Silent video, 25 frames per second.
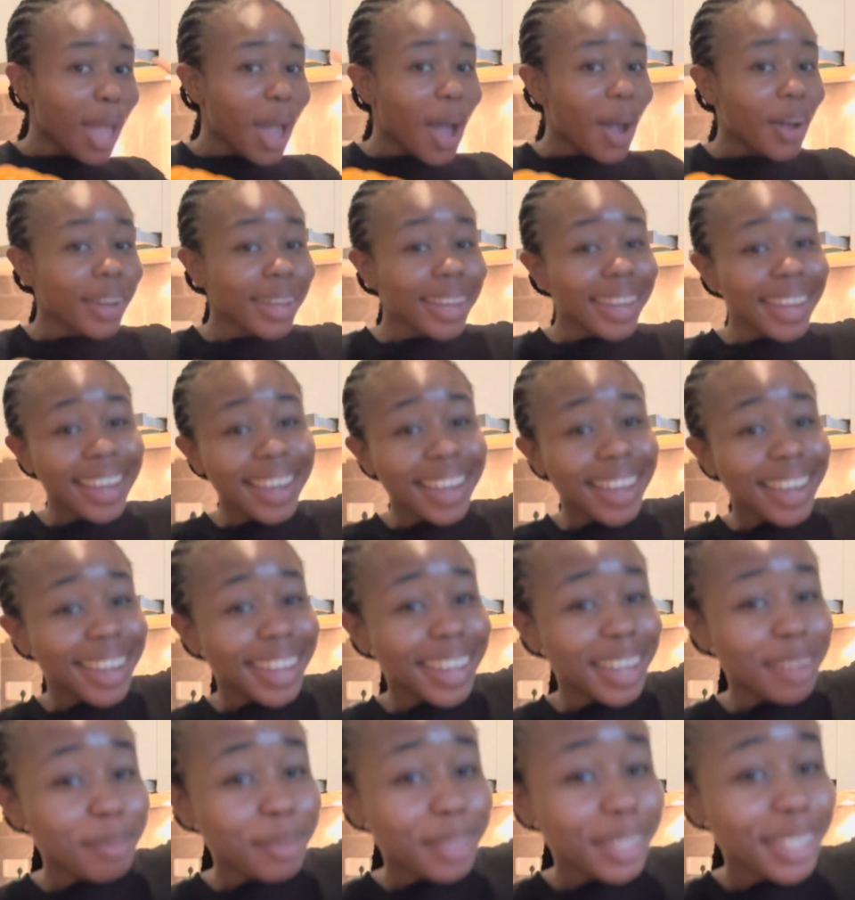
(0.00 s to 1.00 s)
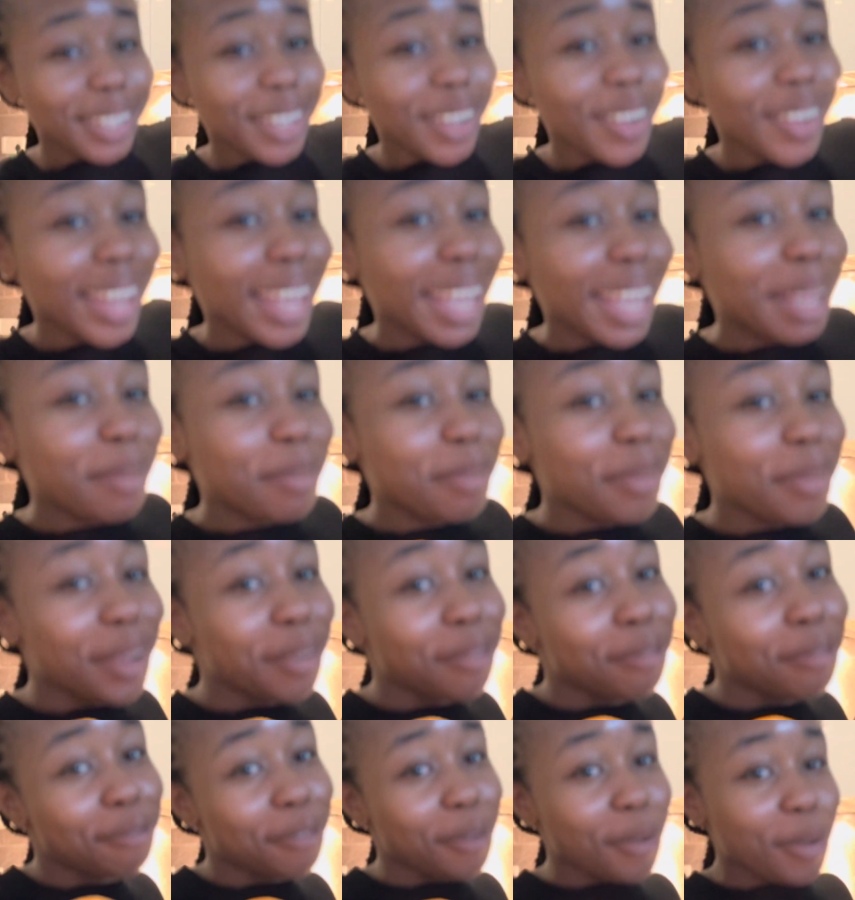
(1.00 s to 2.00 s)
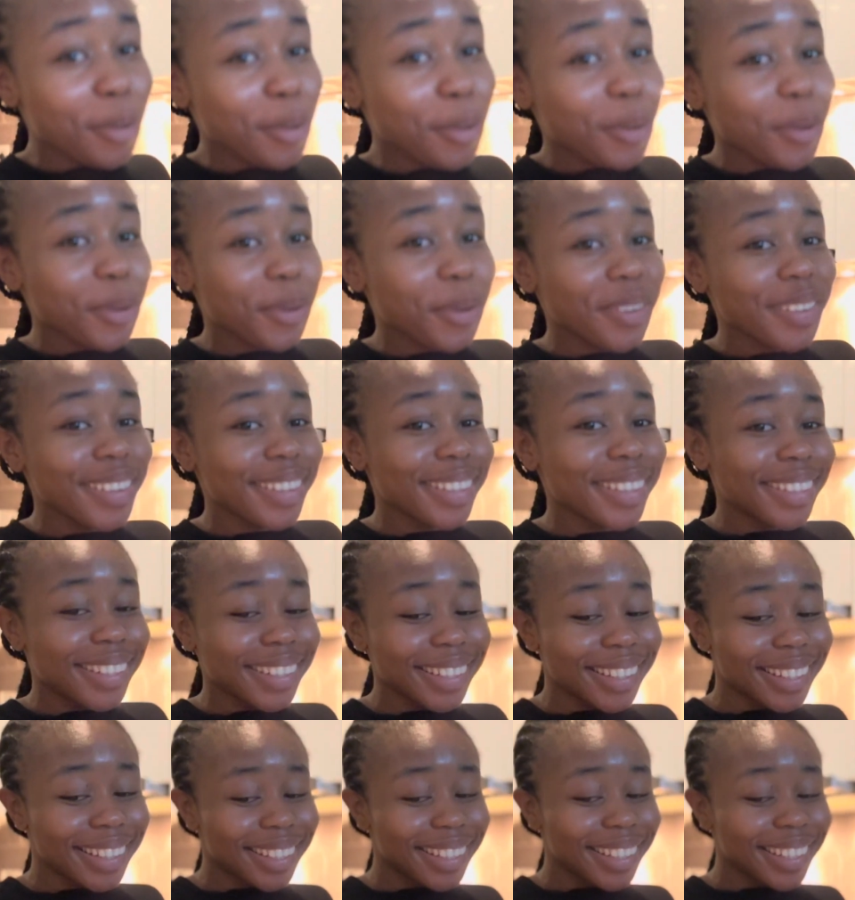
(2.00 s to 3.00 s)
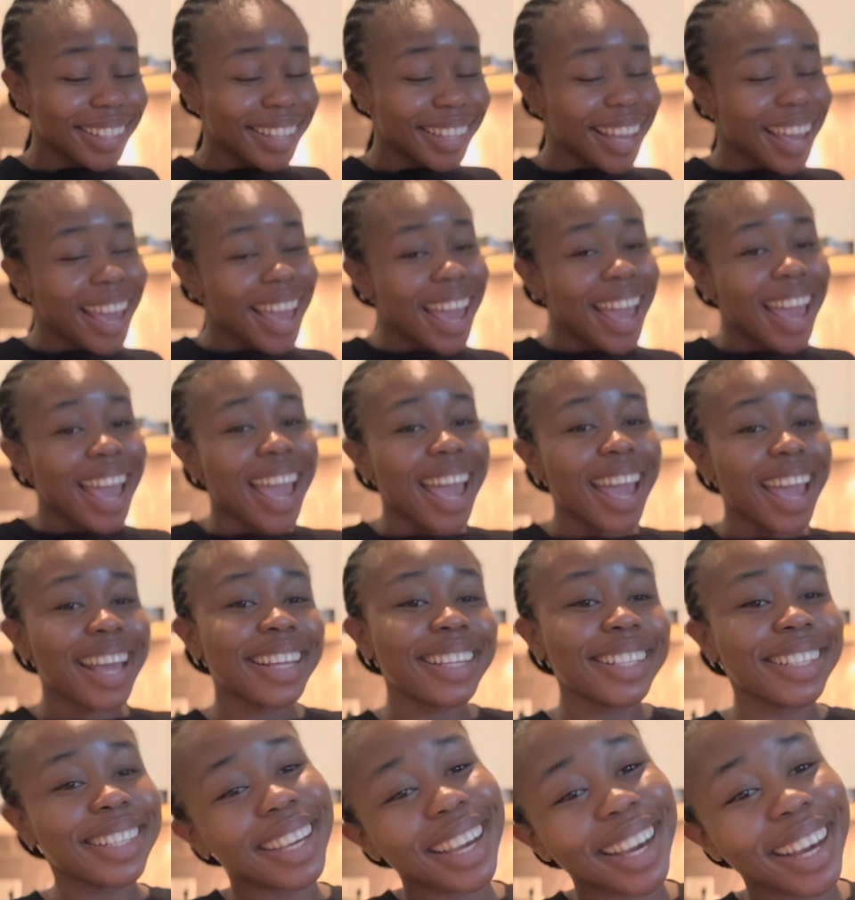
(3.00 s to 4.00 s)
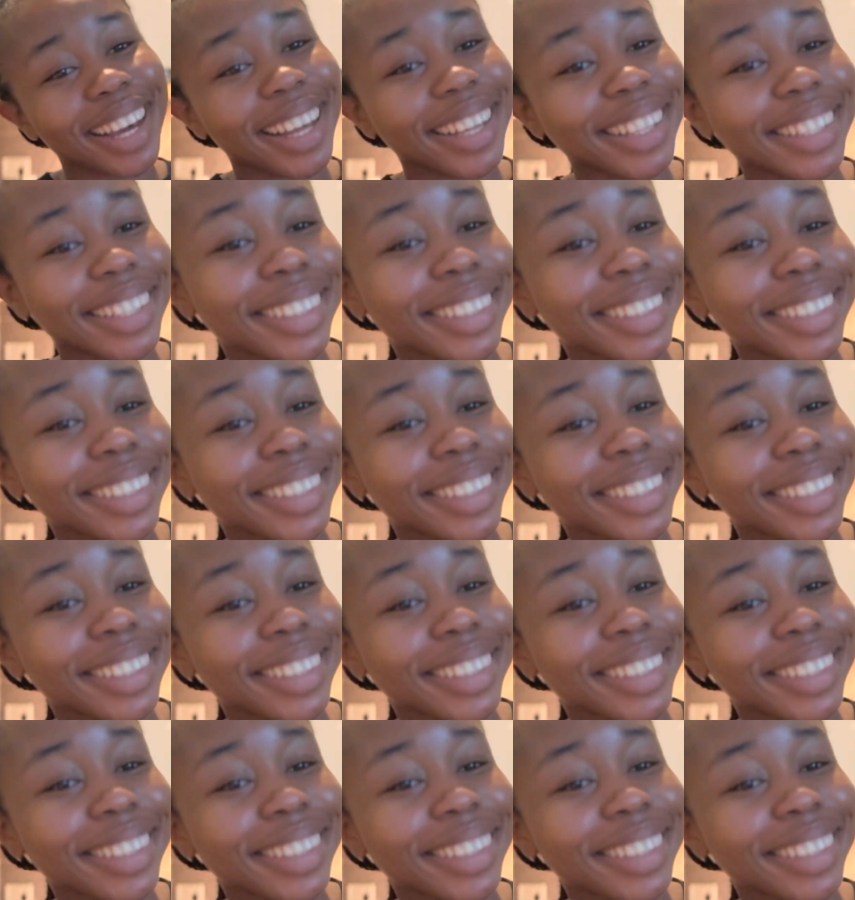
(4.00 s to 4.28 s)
okay i'm gonna go eat my food and yeah